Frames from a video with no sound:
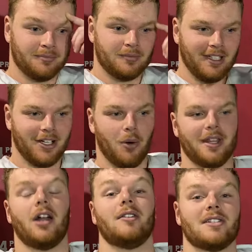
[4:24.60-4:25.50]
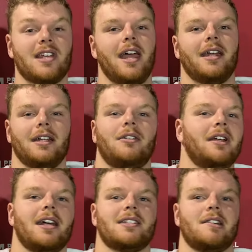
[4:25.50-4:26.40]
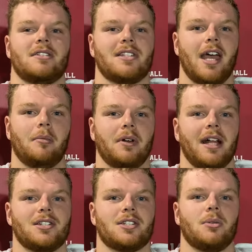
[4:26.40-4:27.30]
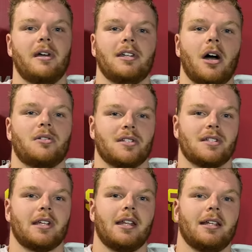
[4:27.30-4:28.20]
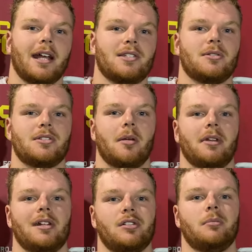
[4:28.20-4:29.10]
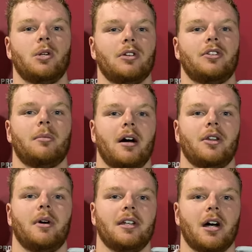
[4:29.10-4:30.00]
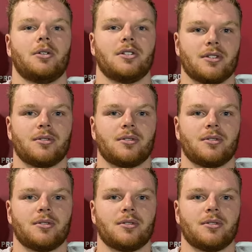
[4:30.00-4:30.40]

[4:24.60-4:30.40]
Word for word: you know without even saying it he really doesn't even say it but that's just the way he coaches i think that's something that's really beautiful about the way he coaches